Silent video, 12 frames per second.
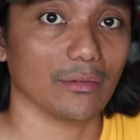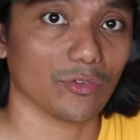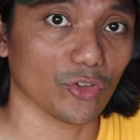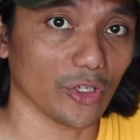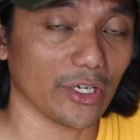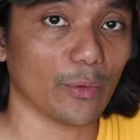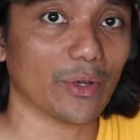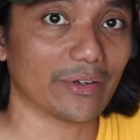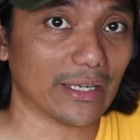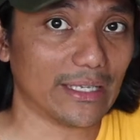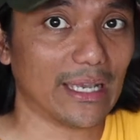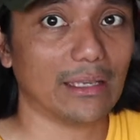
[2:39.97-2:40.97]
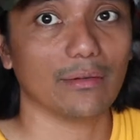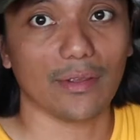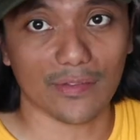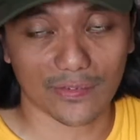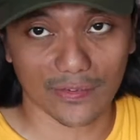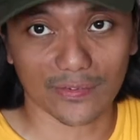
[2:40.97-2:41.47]
It's not Dewan
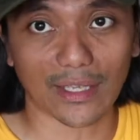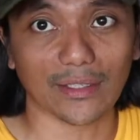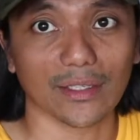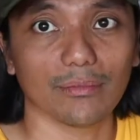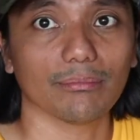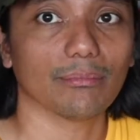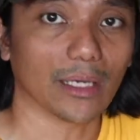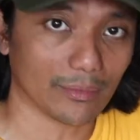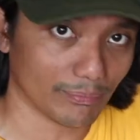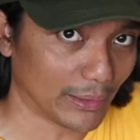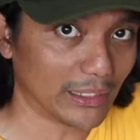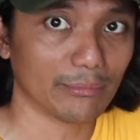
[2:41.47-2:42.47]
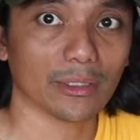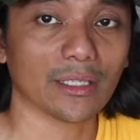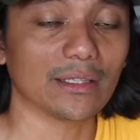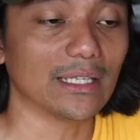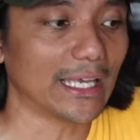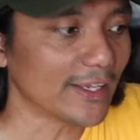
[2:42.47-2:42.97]
Rakyat, it's the Senate, but Parliament
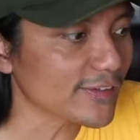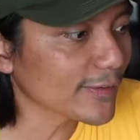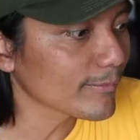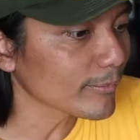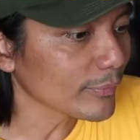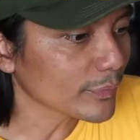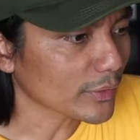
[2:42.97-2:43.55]
nonetheless.